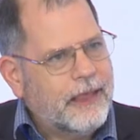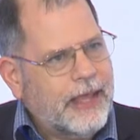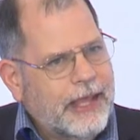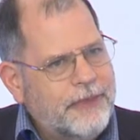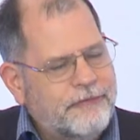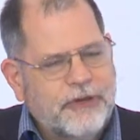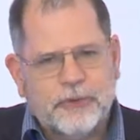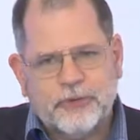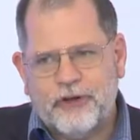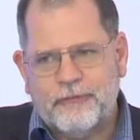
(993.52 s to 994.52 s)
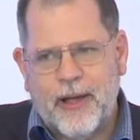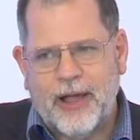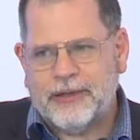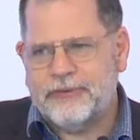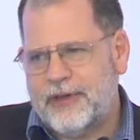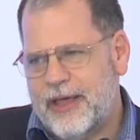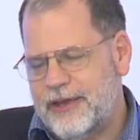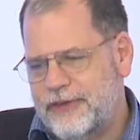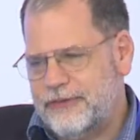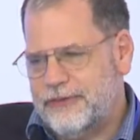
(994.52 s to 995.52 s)
And the future of
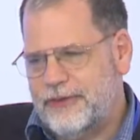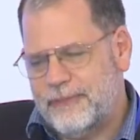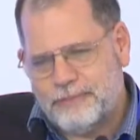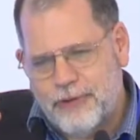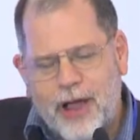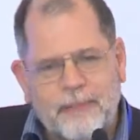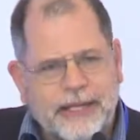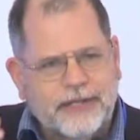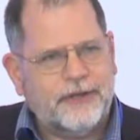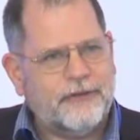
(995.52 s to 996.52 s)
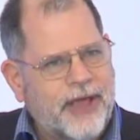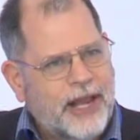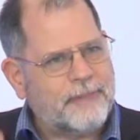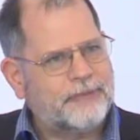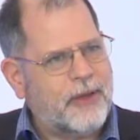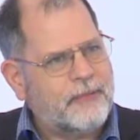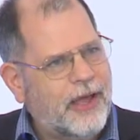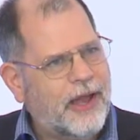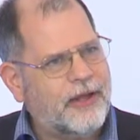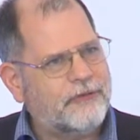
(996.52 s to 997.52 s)
Pakistan is probably to develop some
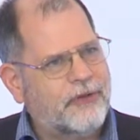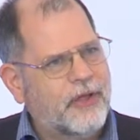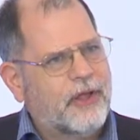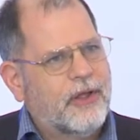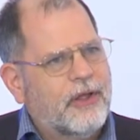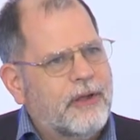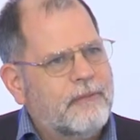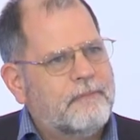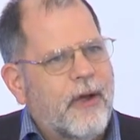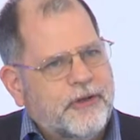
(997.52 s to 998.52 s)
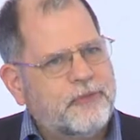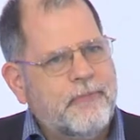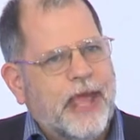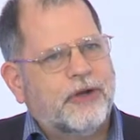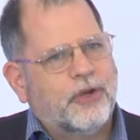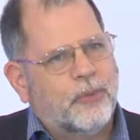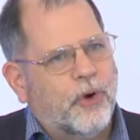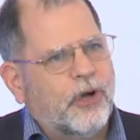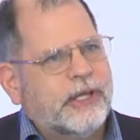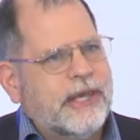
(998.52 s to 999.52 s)
kind of much better
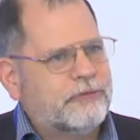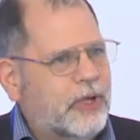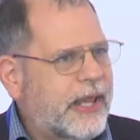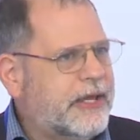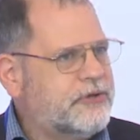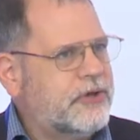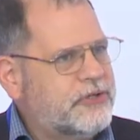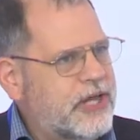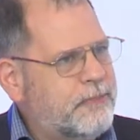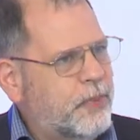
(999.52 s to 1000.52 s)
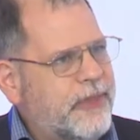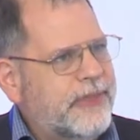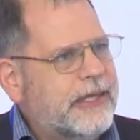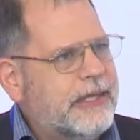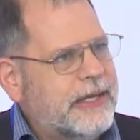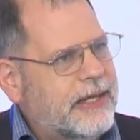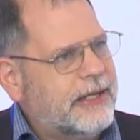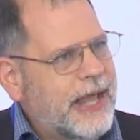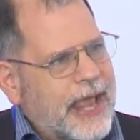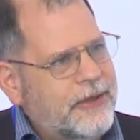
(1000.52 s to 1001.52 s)
working relationship with
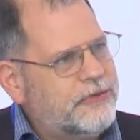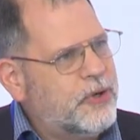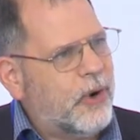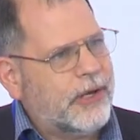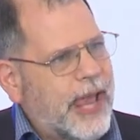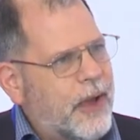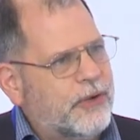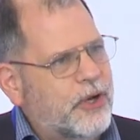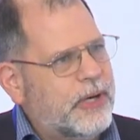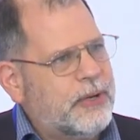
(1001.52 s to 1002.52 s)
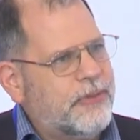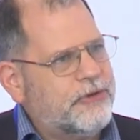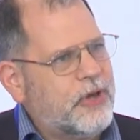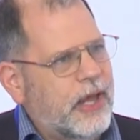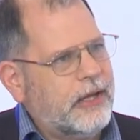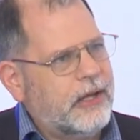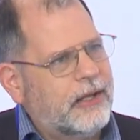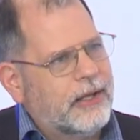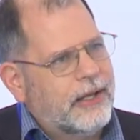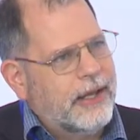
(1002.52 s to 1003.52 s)
India, as you are now doing with China.
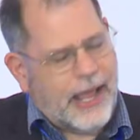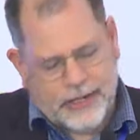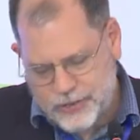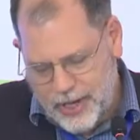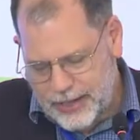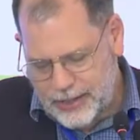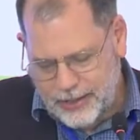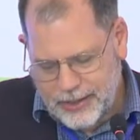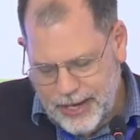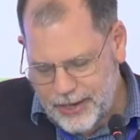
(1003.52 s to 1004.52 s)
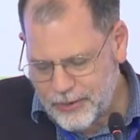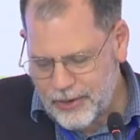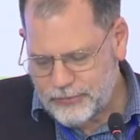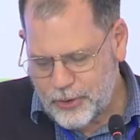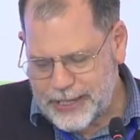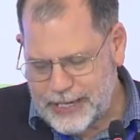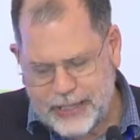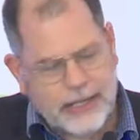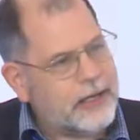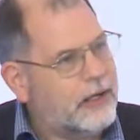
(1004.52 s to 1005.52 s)
And China and also
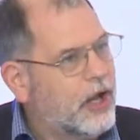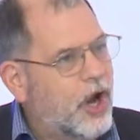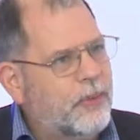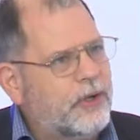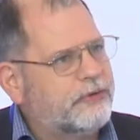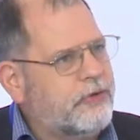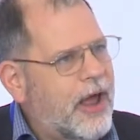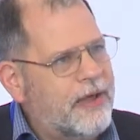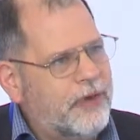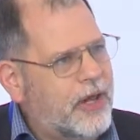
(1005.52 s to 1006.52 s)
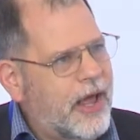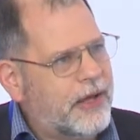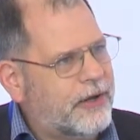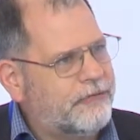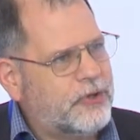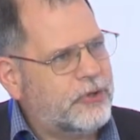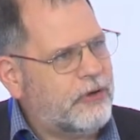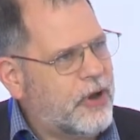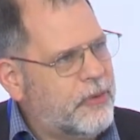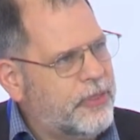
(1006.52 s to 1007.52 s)
India will drive a lot of your
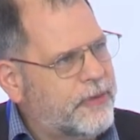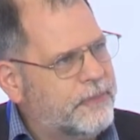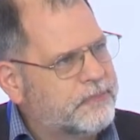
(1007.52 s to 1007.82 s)
growth.